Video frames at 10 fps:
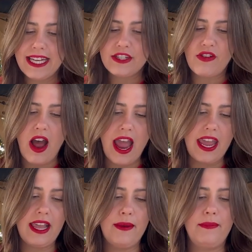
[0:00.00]
it
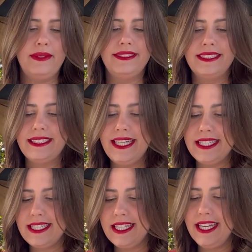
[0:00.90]
dry
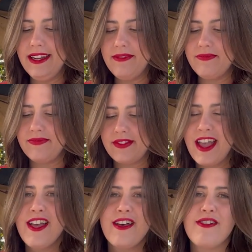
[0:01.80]
completely.
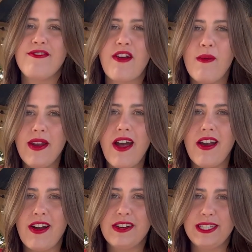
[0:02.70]
Throw it
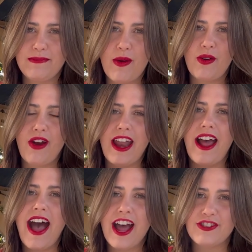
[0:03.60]
on our smoker at
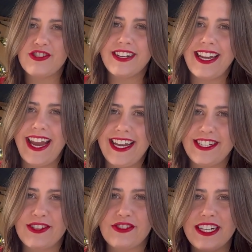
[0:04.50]
180
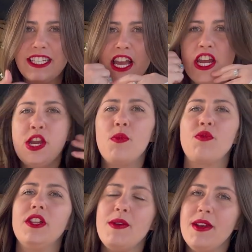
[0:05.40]
degrees. You
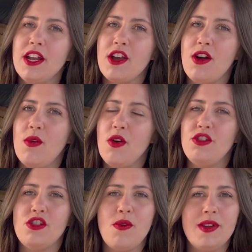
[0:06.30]
really want to go
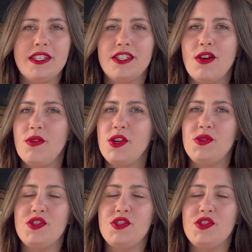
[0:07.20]
low and slow. You